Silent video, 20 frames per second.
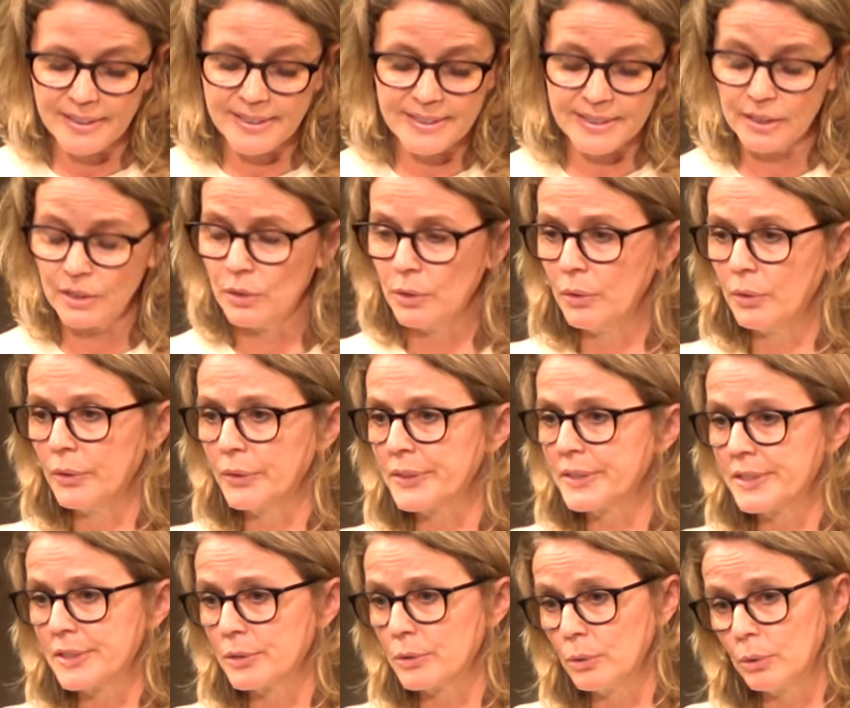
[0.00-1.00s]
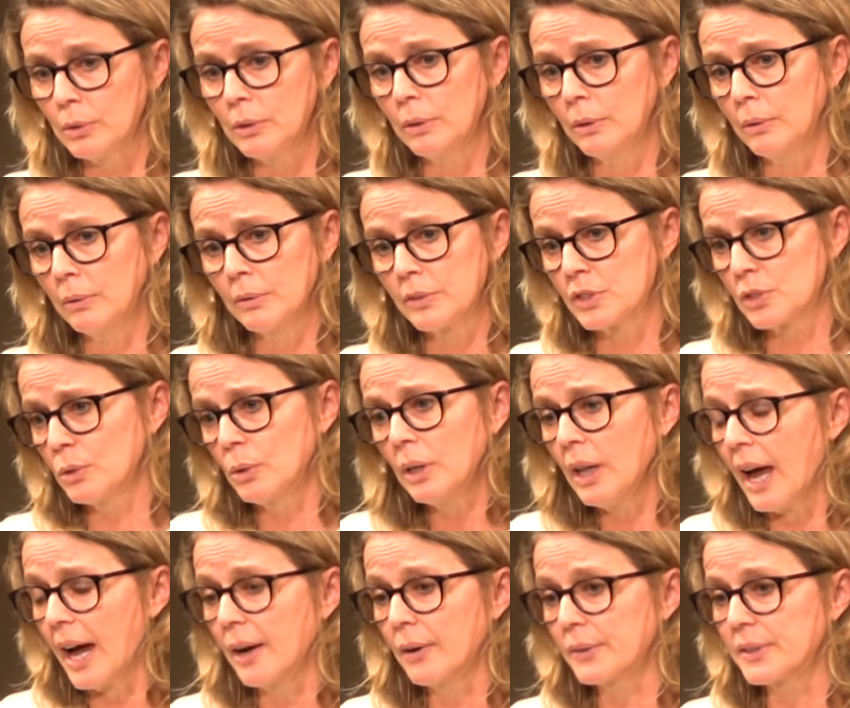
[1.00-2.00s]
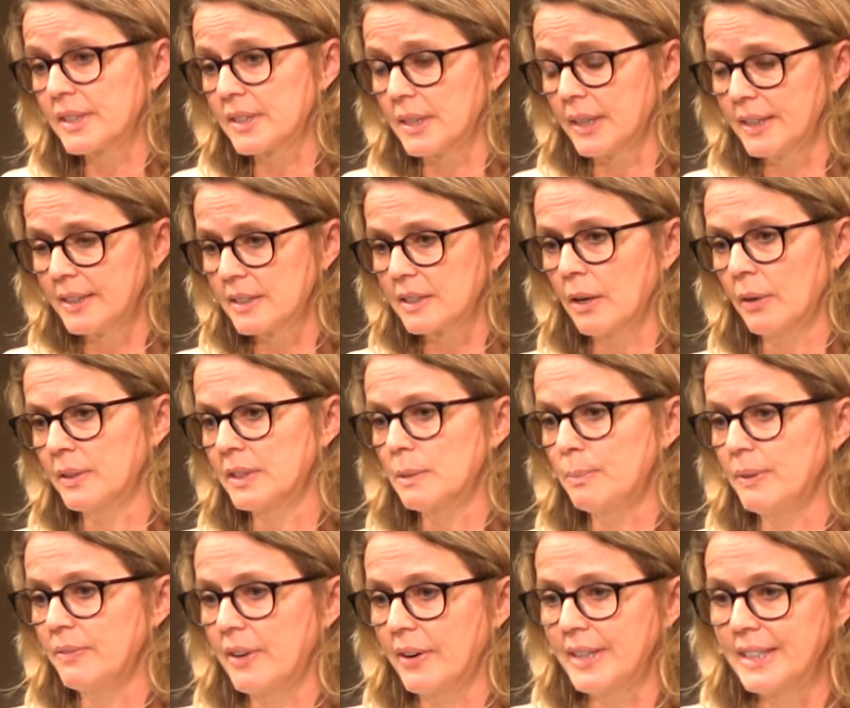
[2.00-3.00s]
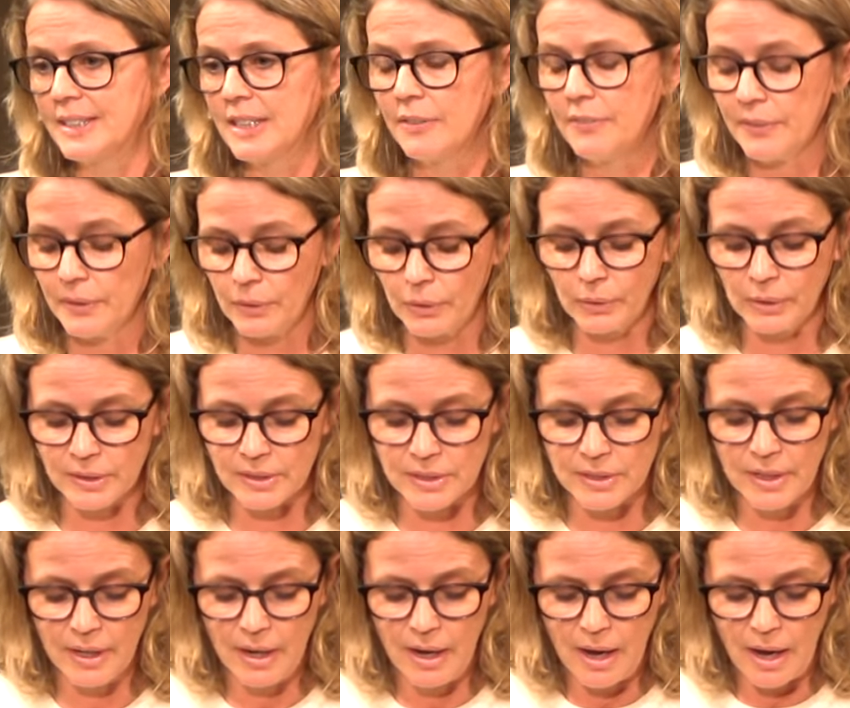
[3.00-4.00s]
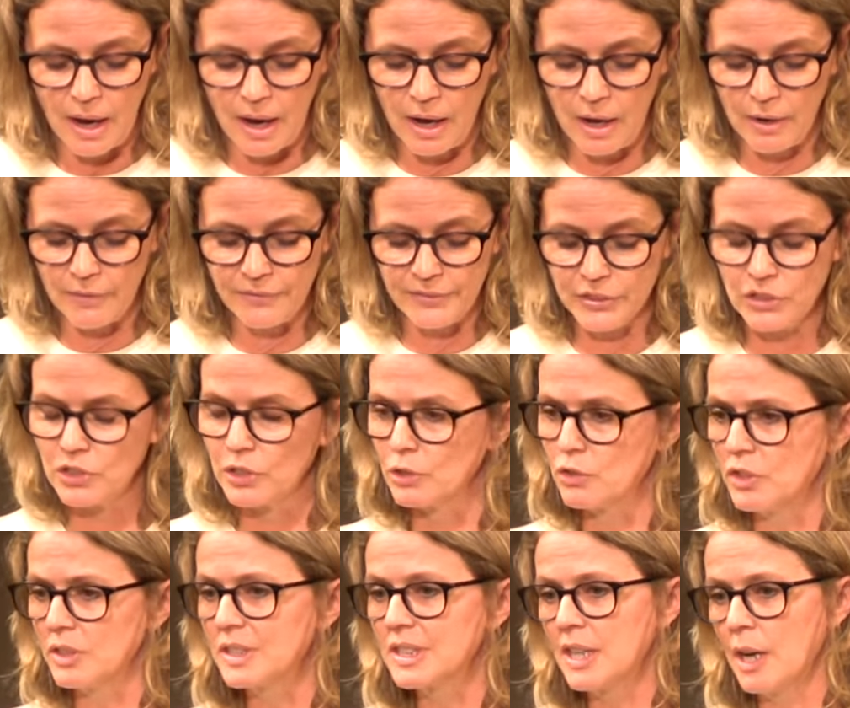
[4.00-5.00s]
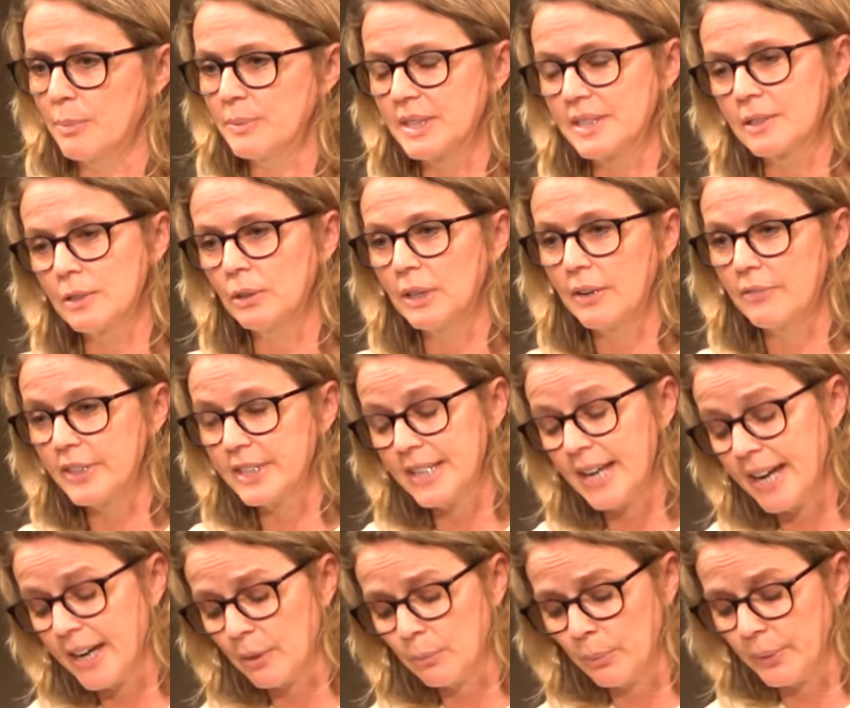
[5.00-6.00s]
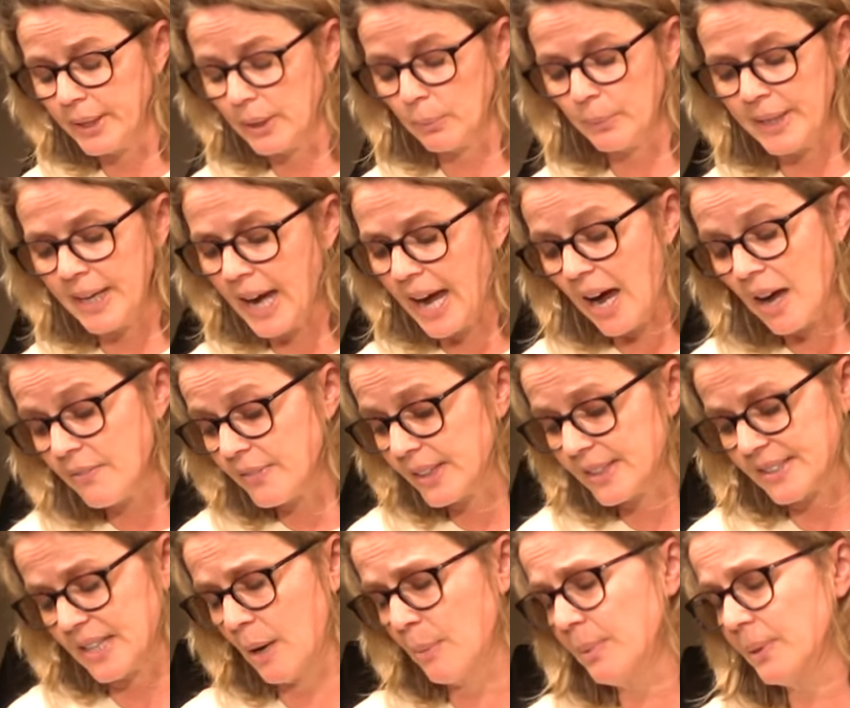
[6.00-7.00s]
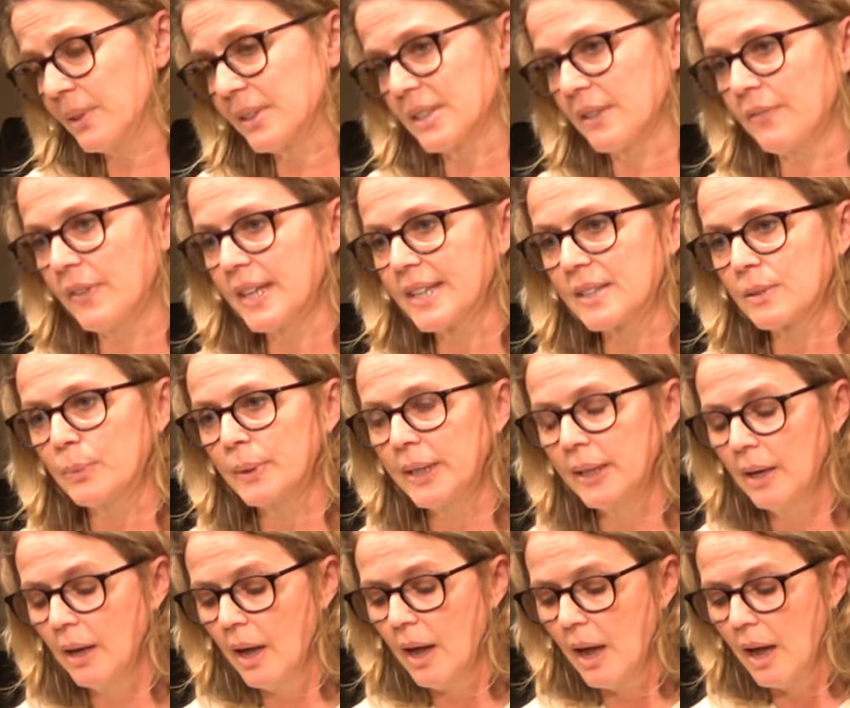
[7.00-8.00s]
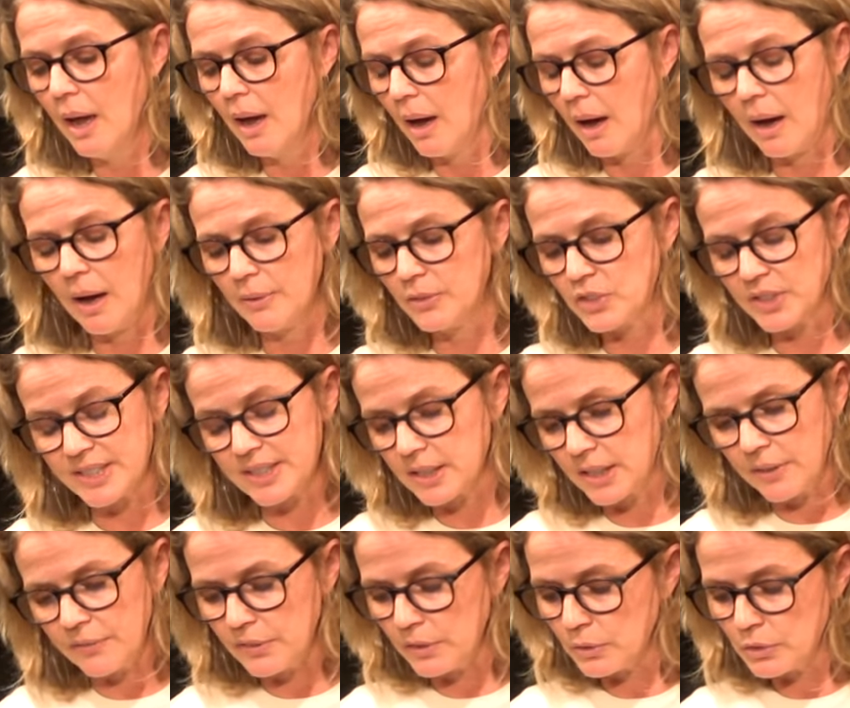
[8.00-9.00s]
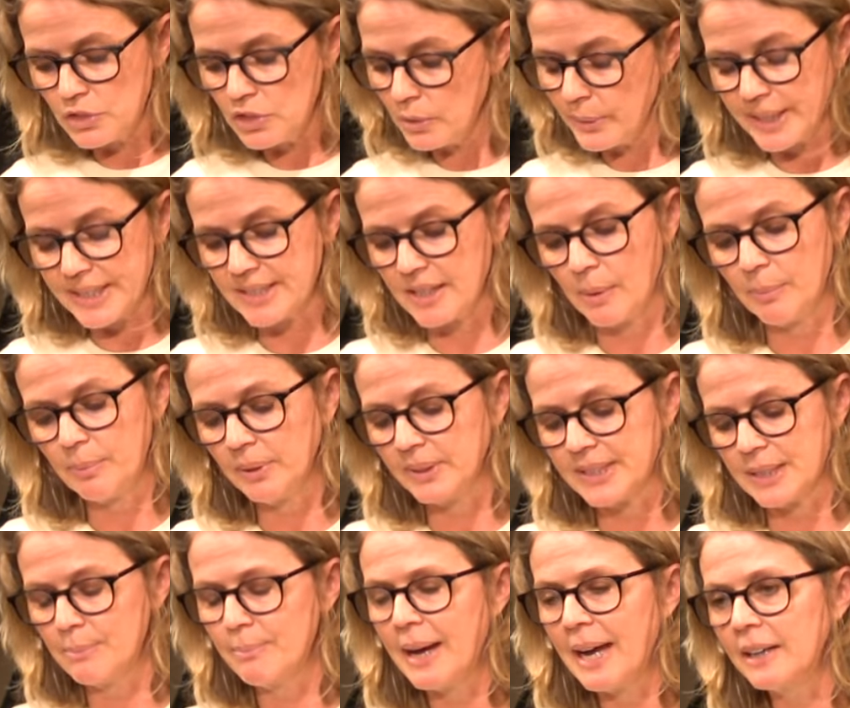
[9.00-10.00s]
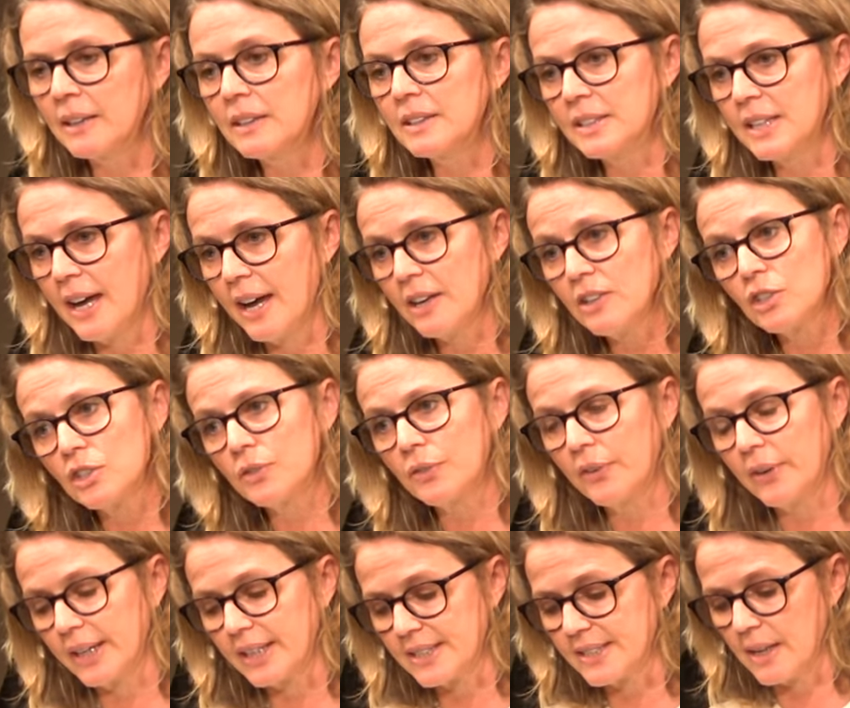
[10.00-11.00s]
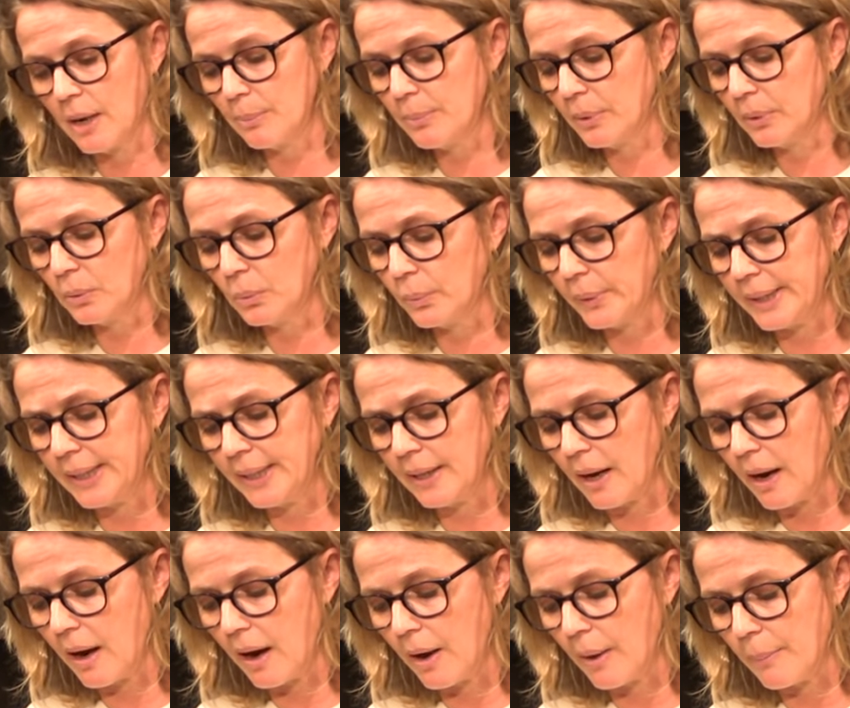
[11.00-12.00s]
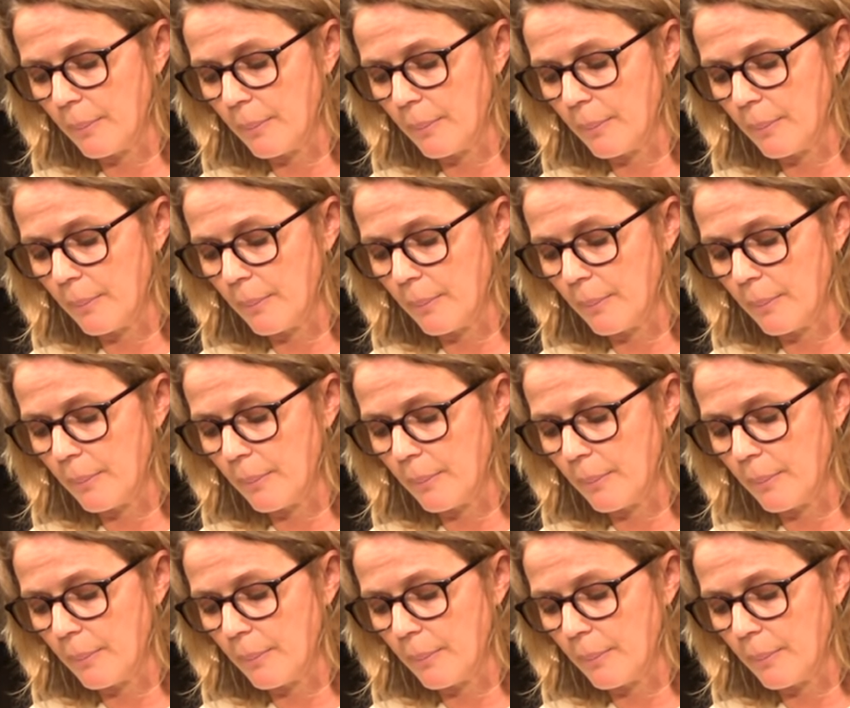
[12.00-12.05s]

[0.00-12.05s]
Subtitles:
secure schoolhouse, it's going to be very difficult for children to come to school every day. And we have examples of this. We just to give you two examples, in Bangladesh, for example, we